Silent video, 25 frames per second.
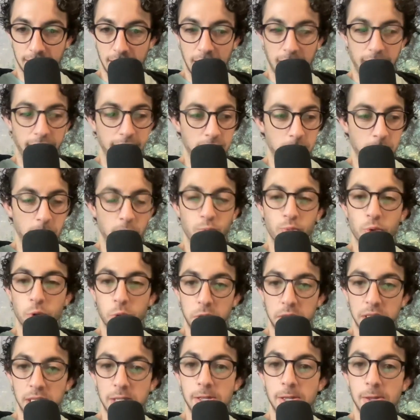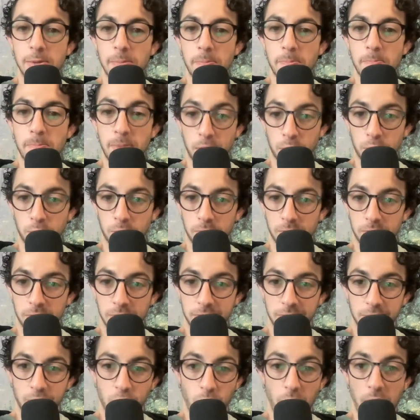I like to be really middle
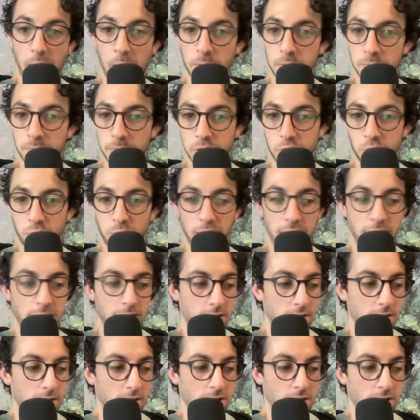ground between